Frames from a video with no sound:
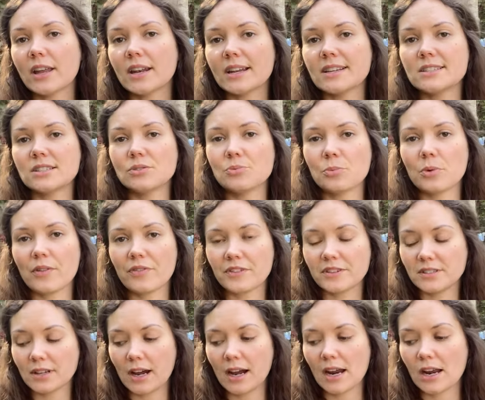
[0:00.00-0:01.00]
and I didn't want the
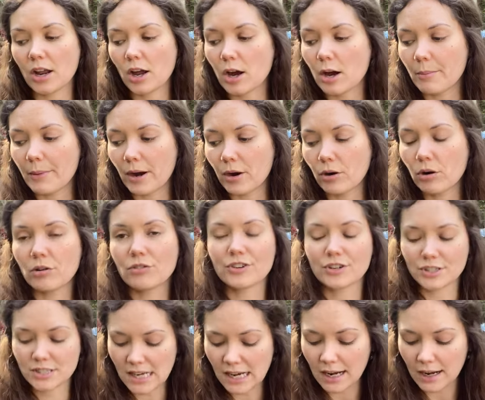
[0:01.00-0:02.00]
dye to come out
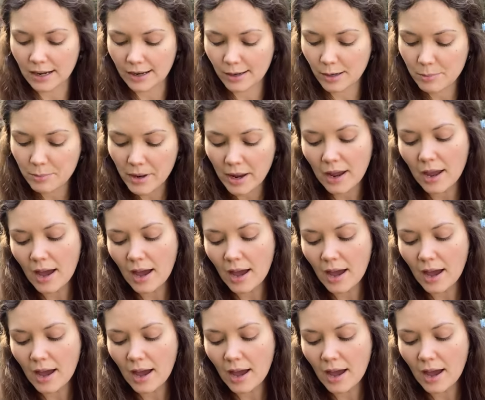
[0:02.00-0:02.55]
over time,